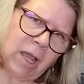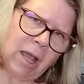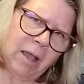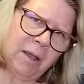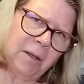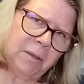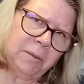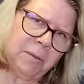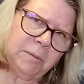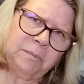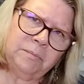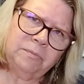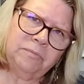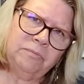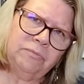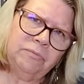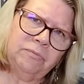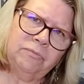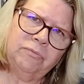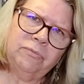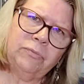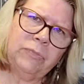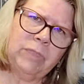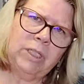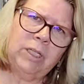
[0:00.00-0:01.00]

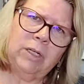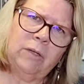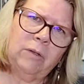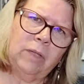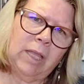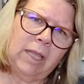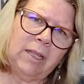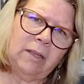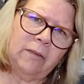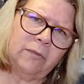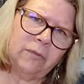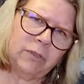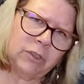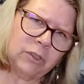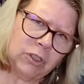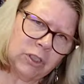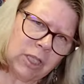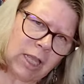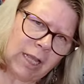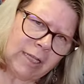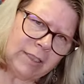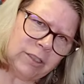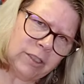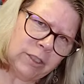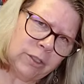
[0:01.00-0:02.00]
you know, like if you're
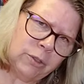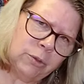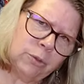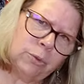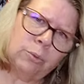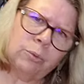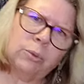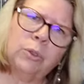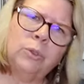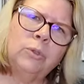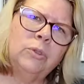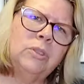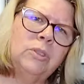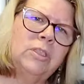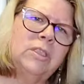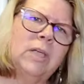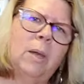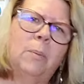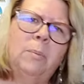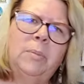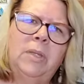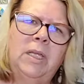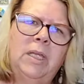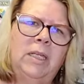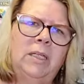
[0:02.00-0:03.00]
slicing through
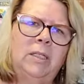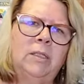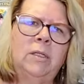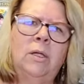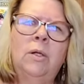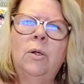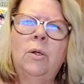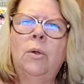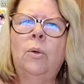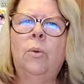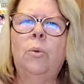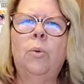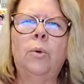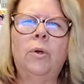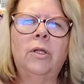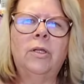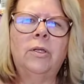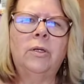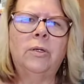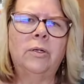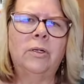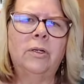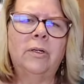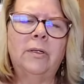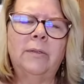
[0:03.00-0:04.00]
something, or
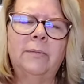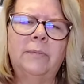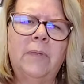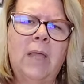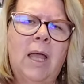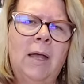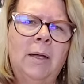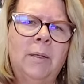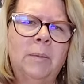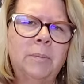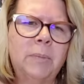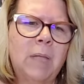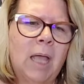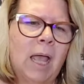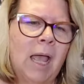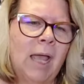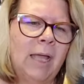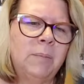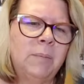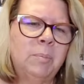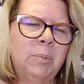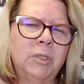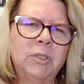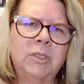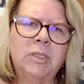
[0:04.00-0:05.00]
you're, I
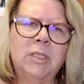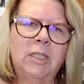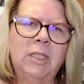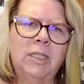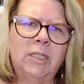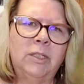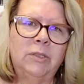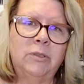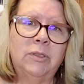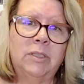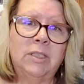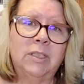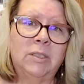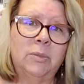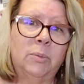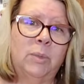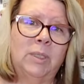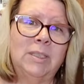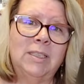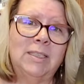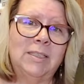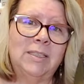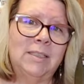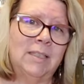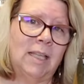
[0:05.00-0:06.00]
personally use this
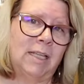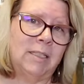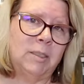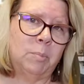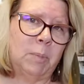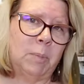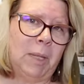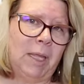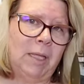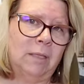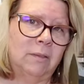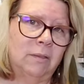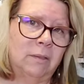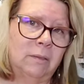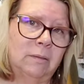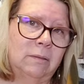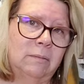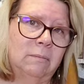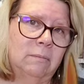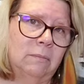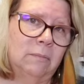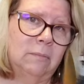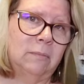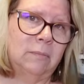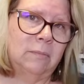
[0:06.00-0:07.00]
one to slice bagels,
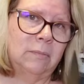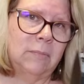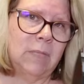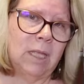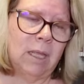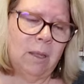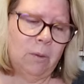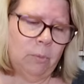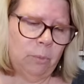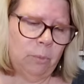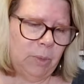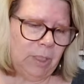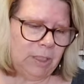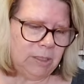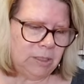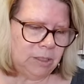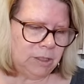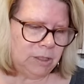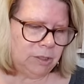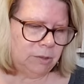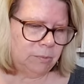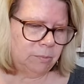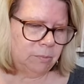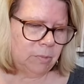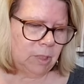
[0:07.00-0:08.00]

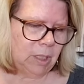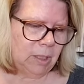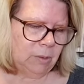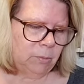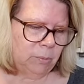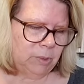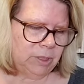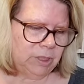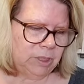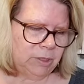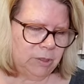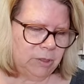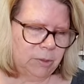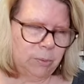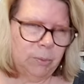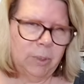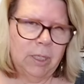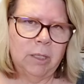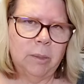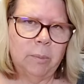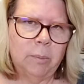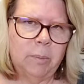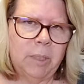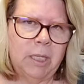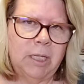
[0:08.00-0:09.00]
which is
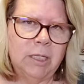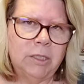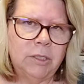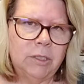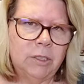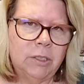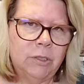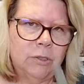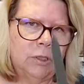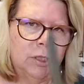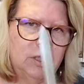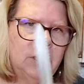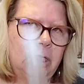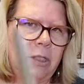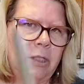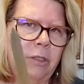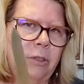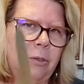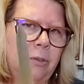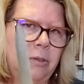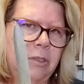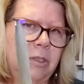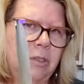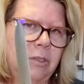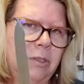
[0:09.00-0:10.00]
weird because usually you
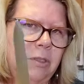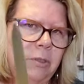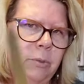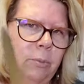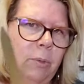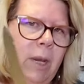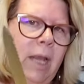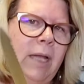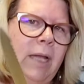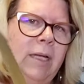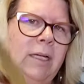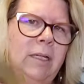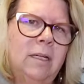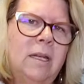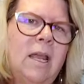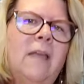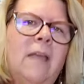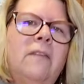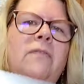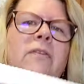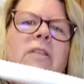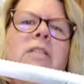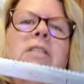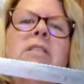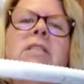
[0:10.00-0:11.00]
use a serrated
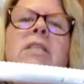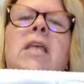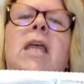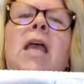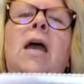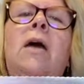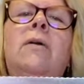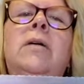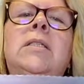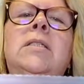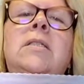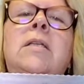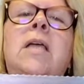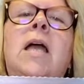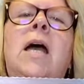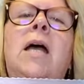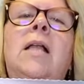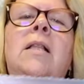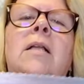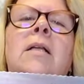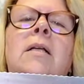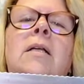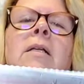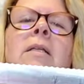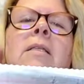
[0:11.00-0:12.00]
knife. You see how it's got
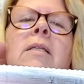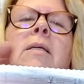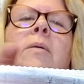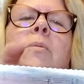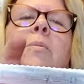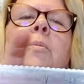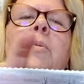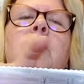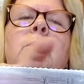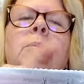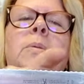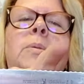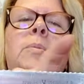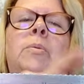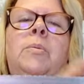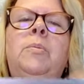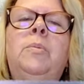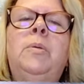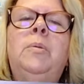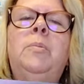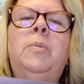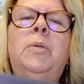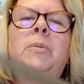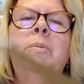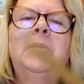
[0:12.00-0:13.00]
little
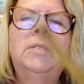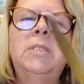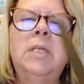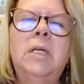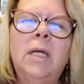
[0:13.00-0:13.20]
boobie boobs?